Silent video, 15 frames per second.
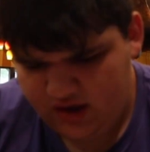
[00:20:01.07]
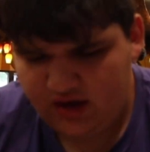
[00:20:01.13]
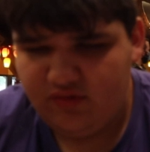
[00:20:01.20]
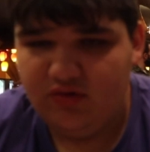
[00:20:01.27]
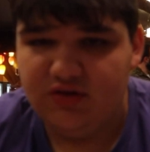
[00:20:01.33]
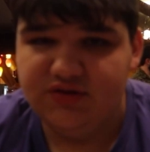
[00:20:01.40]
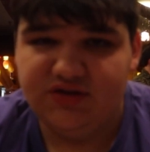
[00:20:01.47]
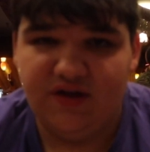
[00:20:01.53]
Yeah,
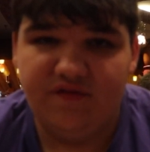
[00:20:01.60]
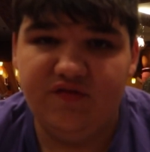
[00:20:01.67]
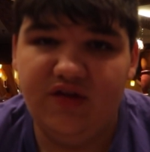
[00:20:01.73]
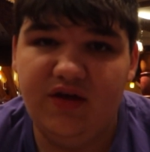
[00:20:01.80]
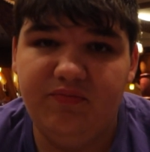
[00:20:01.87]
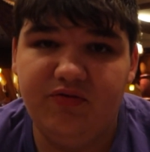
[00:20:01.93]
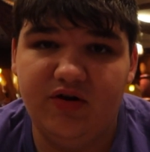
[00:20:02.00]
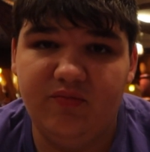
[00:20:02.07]
well,
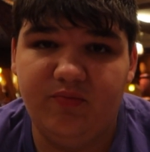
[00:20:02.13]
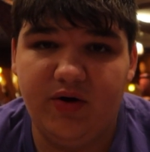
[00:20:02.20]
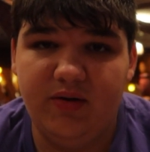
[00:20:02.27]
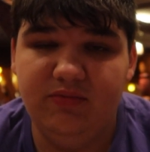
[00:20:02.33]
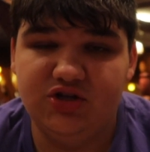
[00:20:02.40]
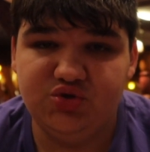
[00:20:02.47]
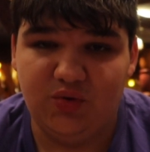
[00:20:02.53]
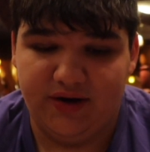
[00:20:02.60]
definitely pretty
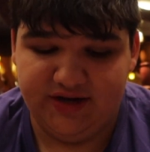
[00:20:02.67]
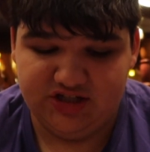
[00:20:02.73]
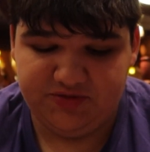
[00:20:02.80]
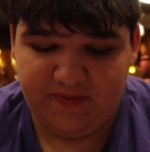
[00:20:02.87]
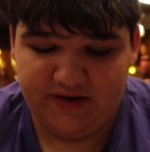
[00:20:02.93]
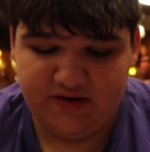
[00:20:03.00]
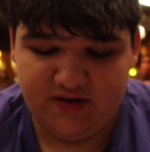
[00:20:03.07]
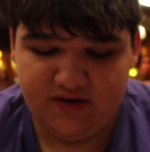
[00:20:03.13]
much what I
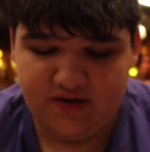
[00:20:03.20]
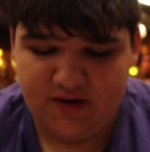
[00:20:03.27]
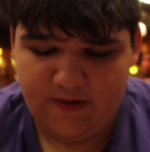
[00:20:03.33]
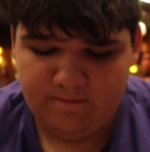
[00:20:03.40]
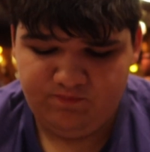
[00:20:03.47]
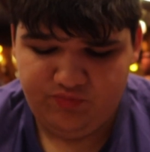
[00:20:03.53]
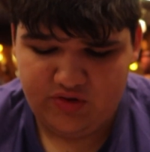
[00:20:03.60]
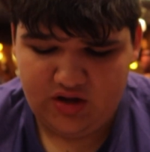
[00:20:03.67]
expected.
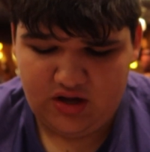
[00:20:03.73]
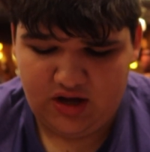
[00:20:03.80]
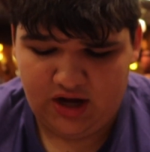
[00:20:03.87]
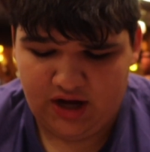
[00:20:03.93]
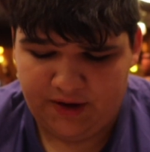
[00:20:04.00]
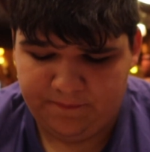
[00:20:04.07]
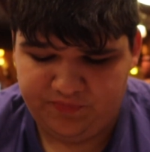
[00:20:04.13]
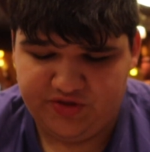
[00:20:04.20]

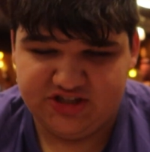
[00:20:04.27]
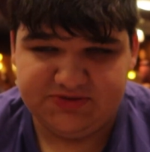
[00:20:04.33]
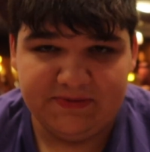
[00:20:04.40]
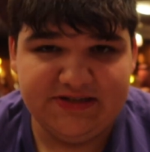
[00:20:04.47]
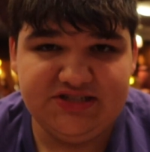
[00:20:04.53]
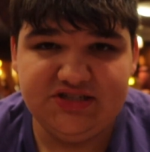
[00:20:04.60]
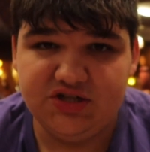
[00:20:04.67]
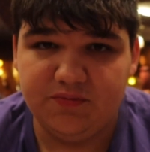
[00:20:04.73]
The
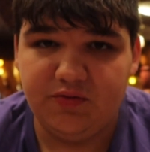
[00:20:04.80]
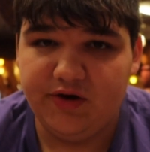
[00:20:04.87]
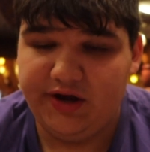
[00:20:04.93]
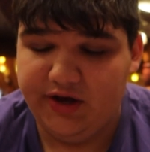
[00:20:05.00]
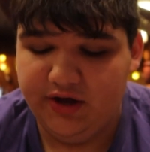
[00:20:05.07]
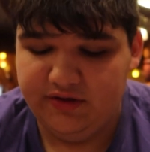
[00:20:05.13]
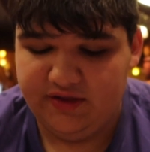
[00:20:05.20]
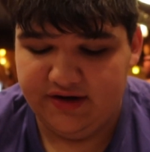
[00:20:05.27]
spices are pretty
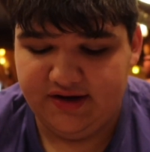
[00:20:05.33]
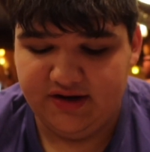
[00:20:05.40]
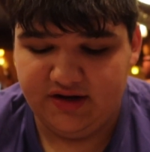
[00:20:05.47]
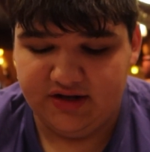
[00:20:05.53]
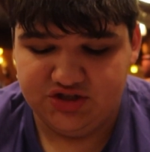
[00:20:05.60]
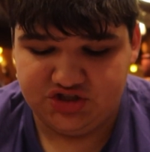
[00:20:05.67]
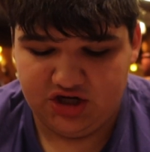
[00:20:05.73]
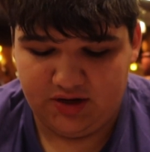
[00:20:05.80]
good. They did a
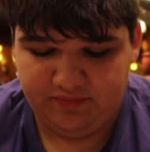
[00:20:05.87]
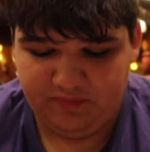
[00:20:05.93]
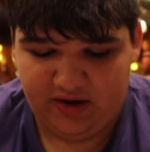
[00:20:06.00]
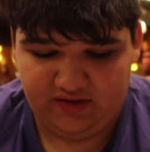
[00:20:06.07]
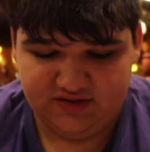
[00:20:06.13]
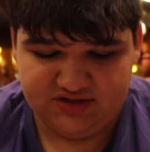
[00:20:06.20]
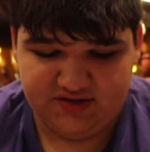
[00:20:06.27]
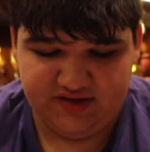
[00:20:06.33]
good job of
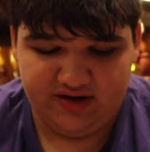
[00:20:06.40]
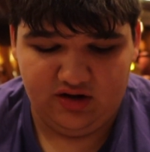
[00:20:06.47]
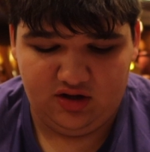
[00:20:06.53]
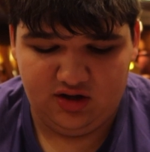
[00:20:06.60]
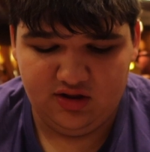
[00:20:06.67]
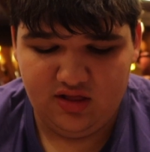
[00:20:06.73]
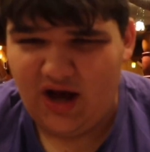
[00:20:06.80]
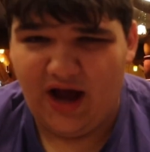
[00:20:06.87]
balancing it
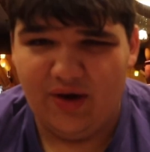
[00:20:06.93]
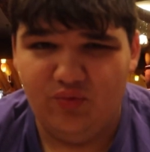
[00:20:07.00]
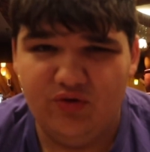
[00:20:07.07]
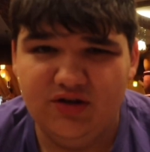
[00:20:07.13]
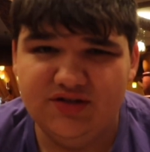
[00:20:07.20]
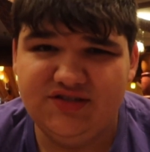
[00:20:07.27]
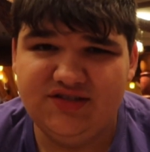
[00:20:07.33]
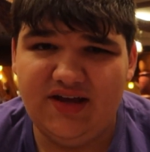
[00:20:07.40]
all. I
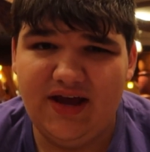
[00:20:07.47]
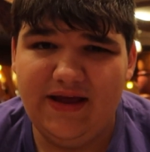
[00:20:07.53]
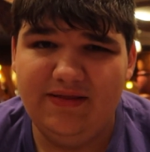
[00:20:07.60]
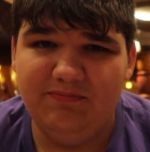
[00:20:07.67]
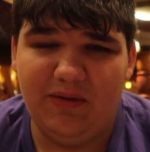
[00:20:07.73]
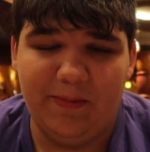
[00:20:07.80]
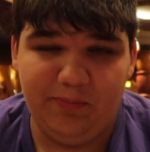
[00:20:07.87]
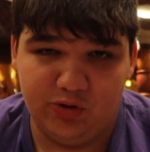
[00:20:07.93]
will say
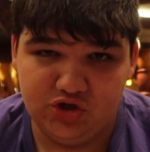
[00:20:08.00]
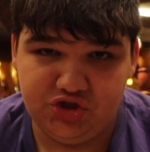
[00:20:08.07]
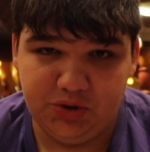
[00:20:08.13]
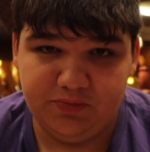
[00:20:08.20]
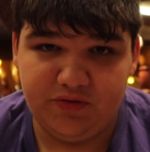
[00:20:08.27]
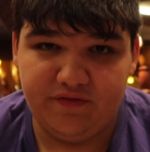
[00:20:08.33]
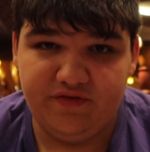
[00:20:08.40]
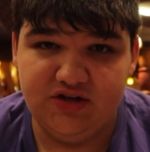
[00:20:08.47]
my
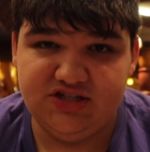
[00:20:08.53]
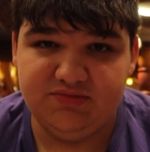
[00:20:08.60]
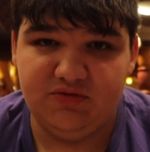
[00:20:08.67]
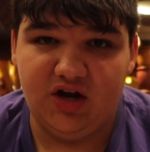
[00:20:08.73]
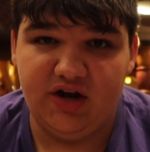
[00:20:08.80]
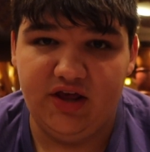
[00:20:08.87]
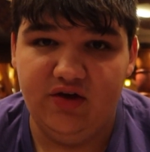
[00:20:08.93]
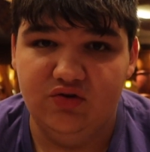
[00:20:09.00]
personal preference, I'm
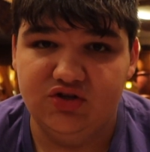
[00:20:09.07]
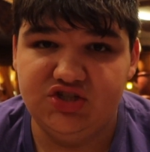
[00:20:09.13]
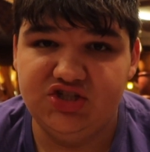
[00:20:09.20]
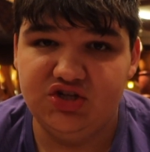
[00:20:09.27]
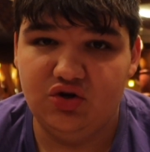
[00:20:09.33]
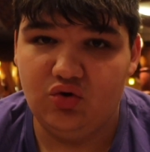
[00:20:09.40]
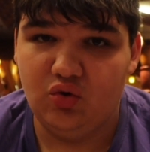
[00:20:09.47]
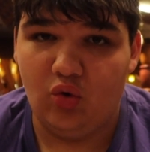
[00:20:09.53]
not a huge
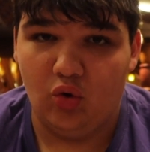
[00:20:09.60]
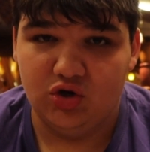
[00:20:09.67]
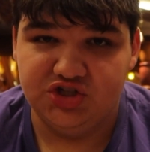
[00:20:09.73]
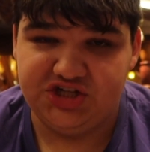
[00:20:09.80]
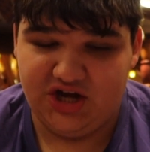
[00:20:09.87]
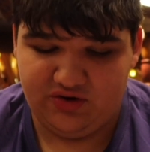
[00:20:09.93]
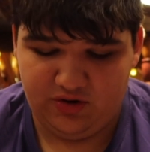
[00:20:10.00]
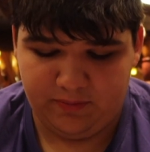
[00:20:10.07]
corn
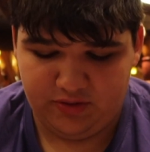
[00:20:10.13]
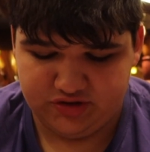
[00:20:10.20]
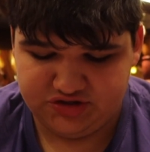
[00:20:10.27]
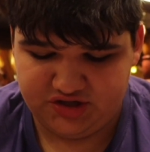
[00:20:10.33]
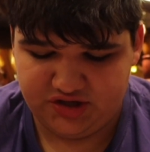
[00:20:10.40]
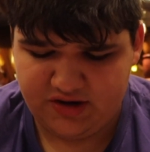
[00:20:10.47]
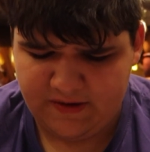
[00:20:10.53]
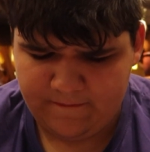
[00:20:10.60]
chowder
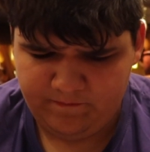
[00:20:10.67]
person.